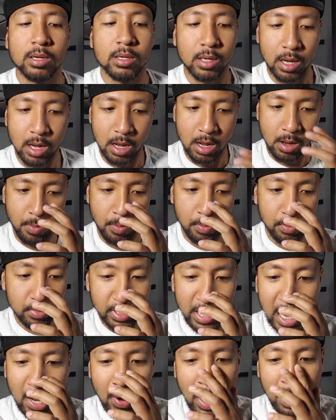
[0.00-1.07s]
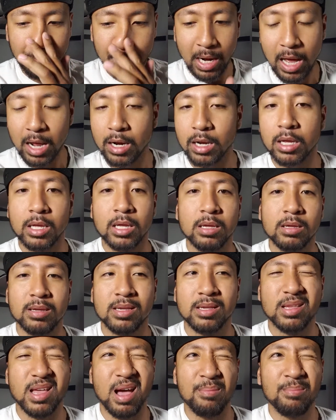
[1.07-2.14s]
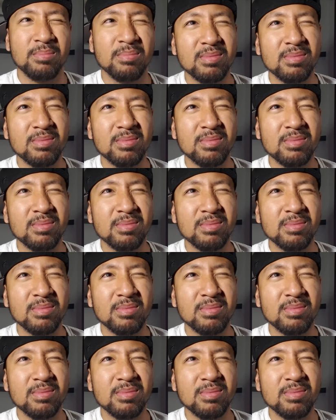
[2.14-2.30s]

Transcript: Um, now, I'm not a I'm